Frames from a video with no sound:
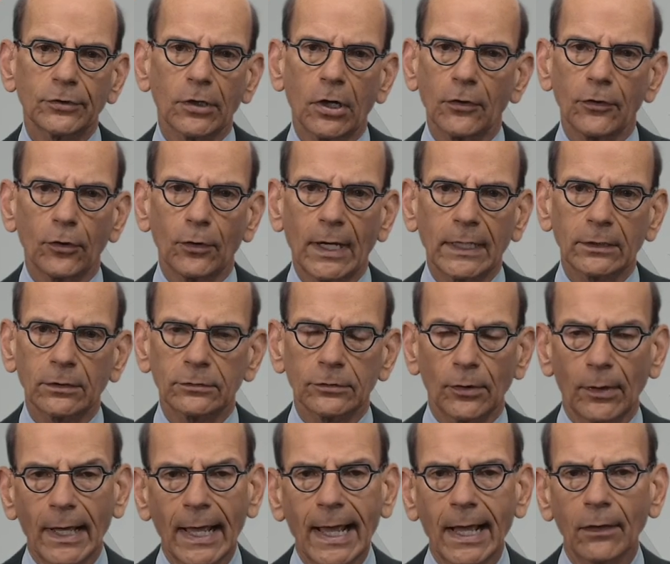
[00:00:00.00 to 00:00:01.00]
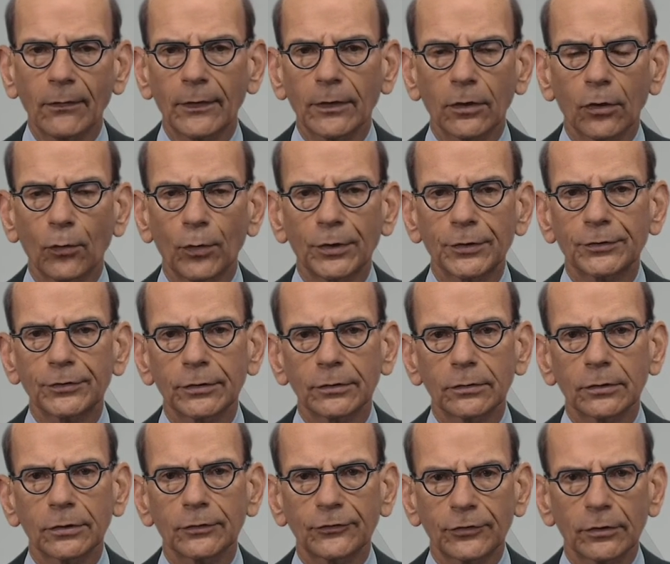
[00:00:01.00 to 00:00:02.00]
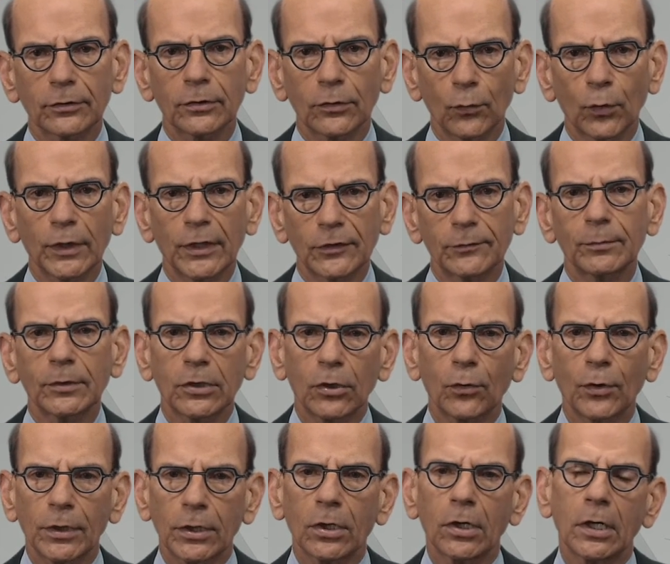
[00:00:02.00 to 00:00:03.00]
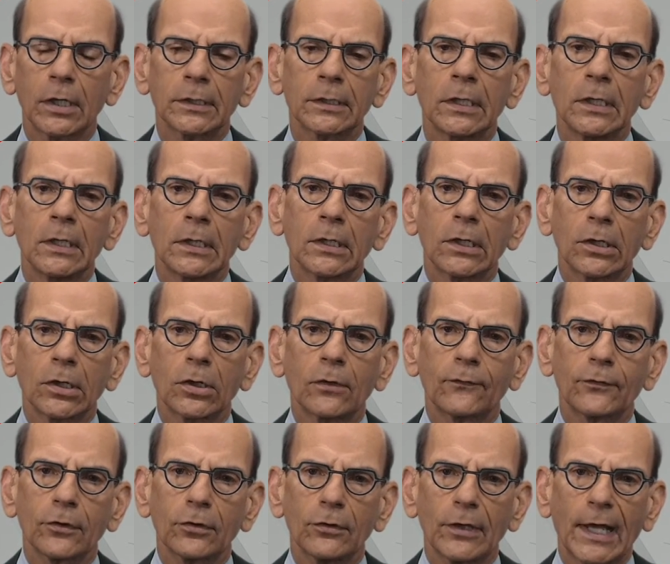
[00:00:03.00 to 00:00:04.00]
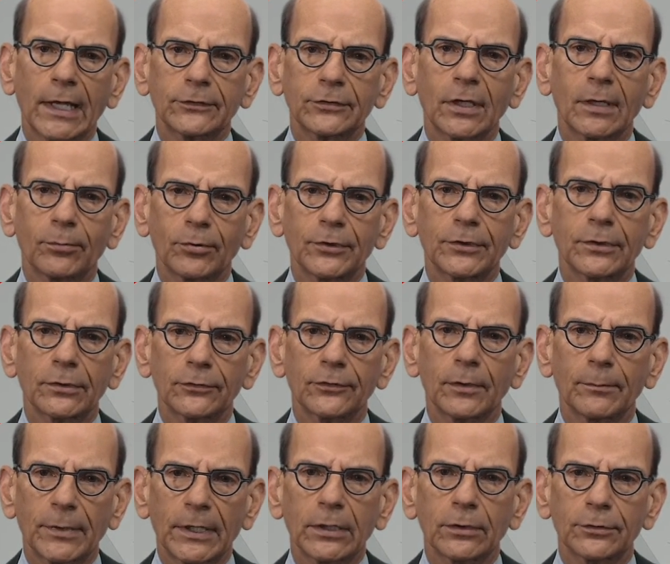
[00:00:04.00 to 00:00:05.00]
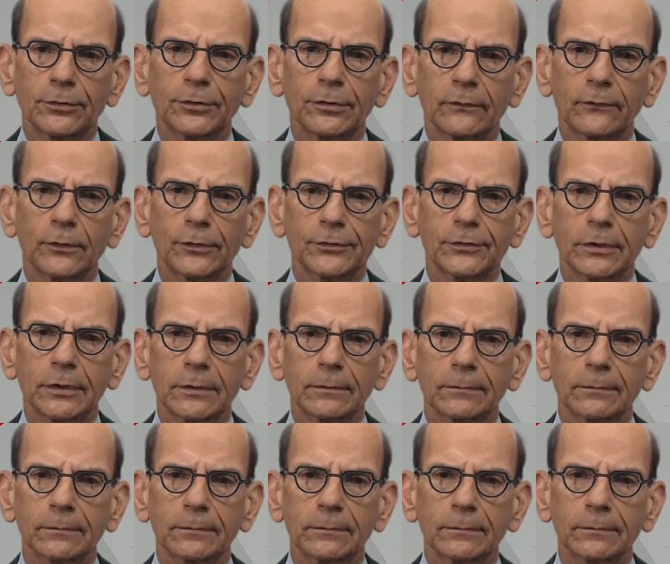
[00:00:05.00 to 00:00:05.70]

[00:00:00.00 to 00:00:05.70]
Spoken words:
although I don't know how they're going to, considering what has been going on over the last couple of years at Baylor University.